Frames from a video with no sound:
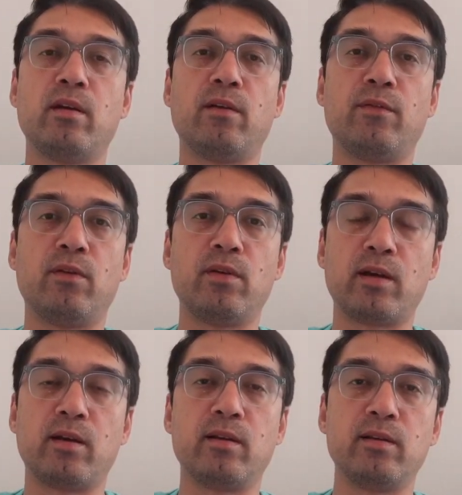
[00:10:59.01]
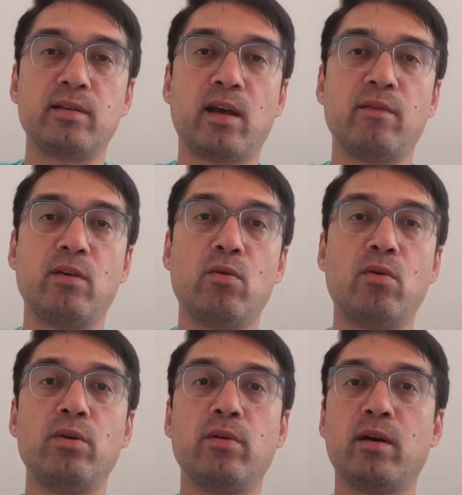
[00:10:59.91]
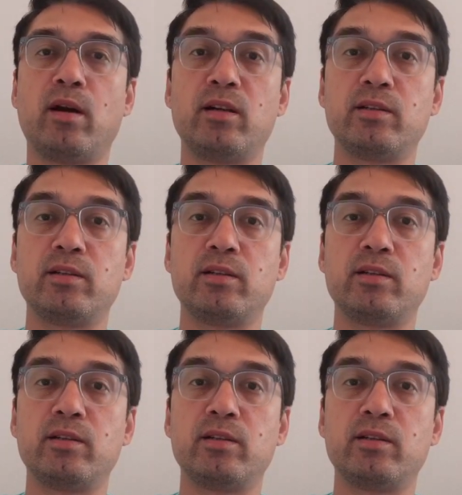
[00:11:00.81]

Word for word: if you're technically savvy, or you can hire